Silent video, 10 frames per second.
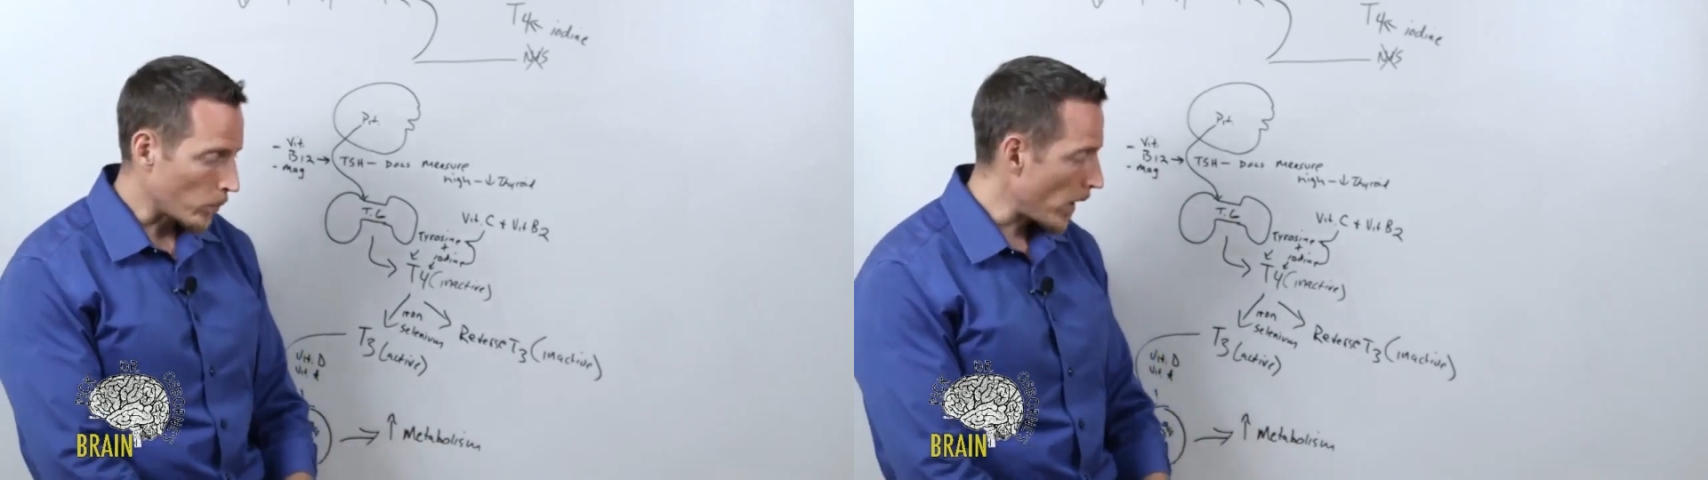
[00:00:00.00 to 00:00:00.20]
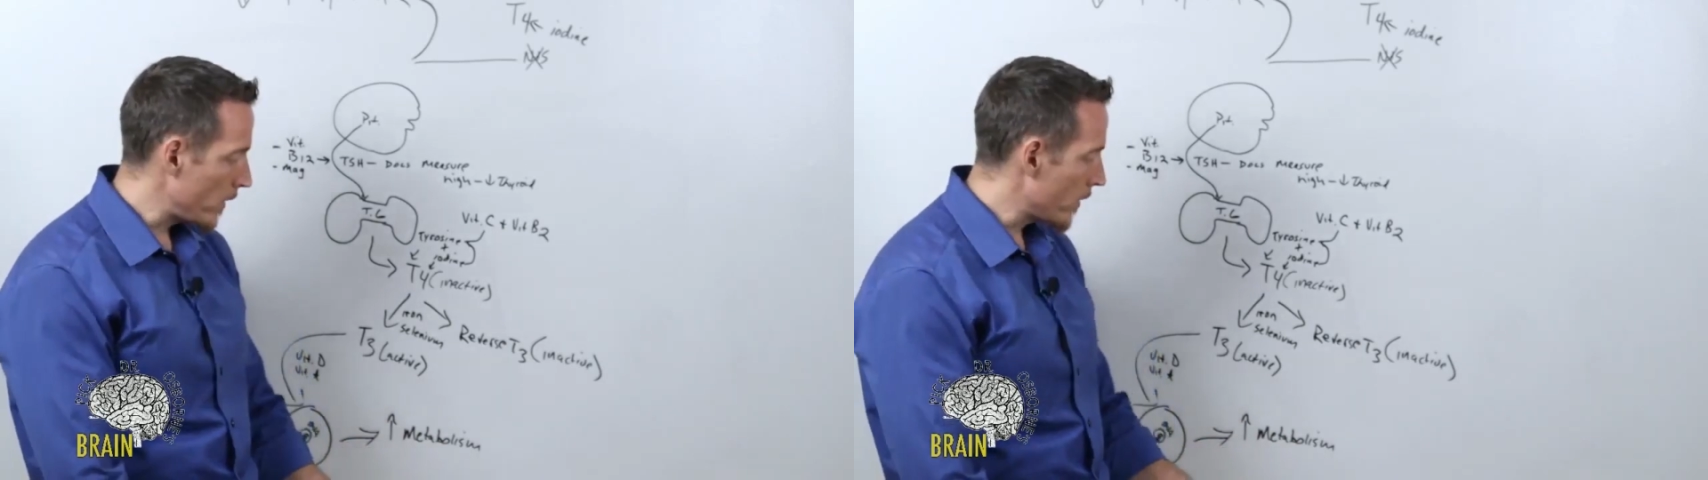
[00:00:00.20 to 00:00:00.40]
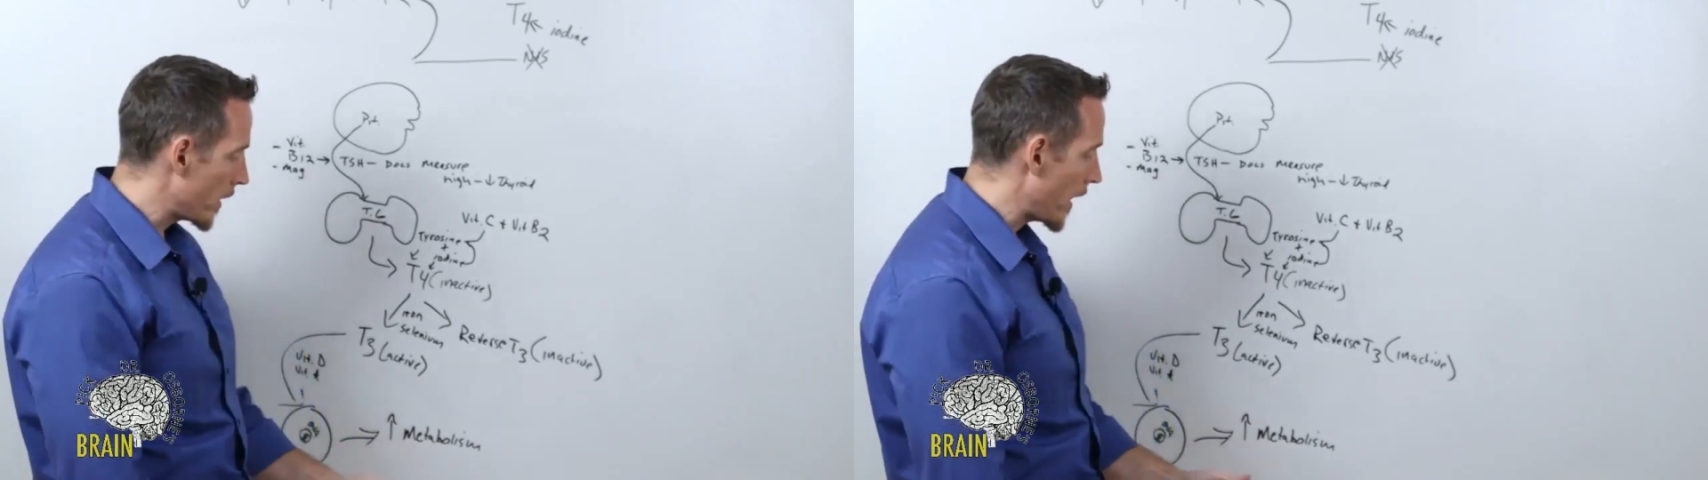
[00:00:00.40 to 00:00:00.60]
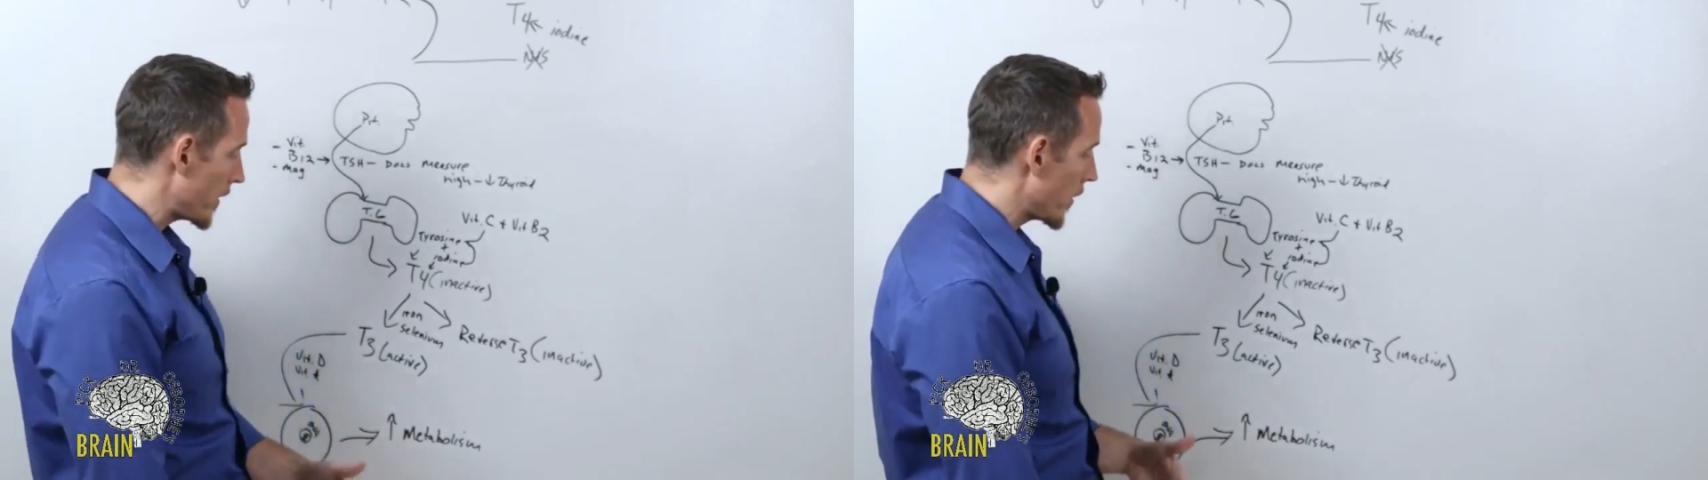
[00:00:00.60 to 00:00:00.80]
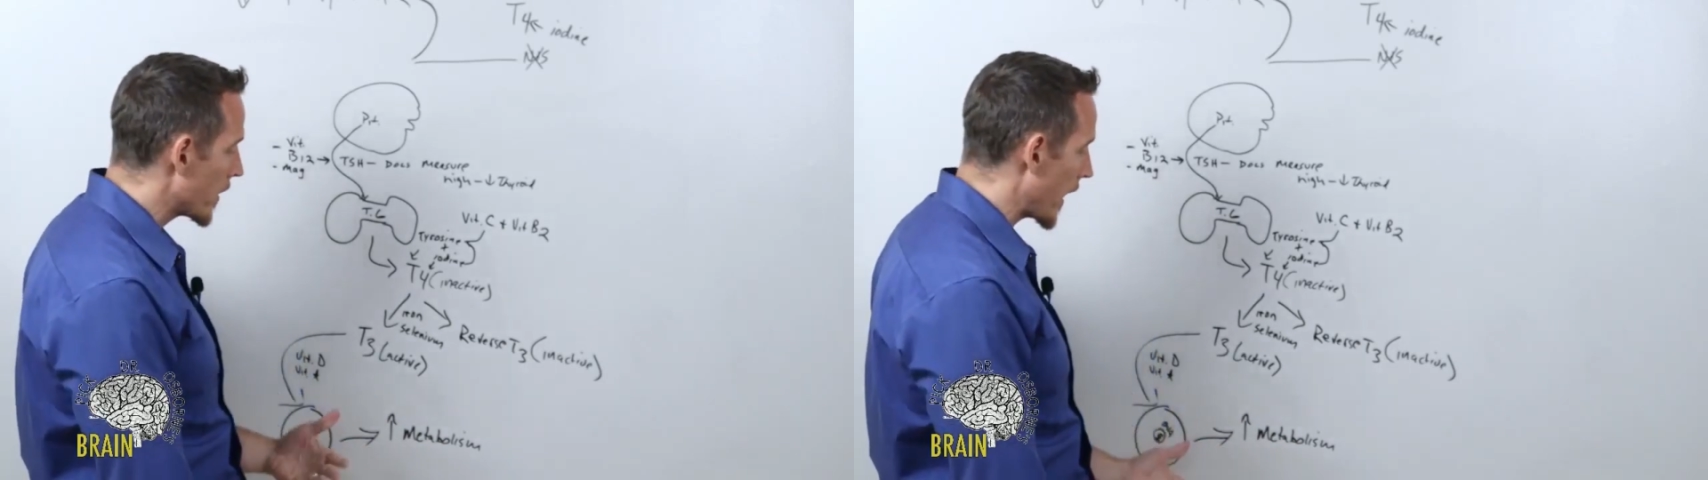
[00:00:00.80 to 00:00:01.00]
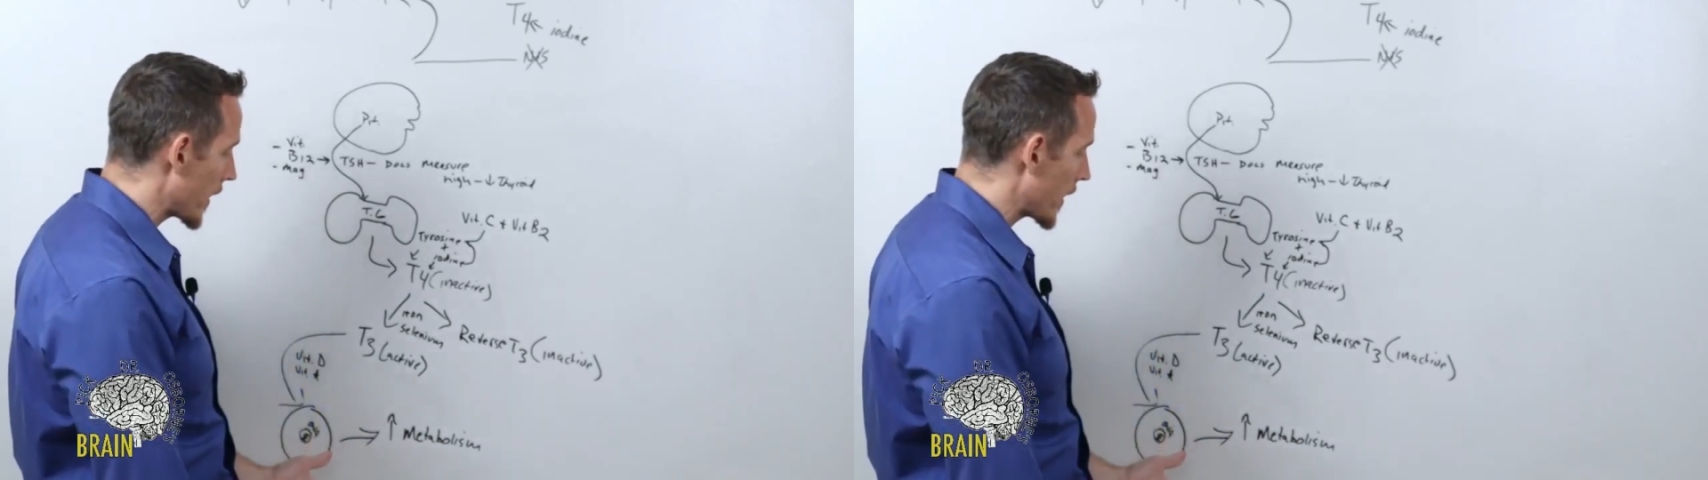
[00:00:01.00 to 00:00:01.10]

either way. You can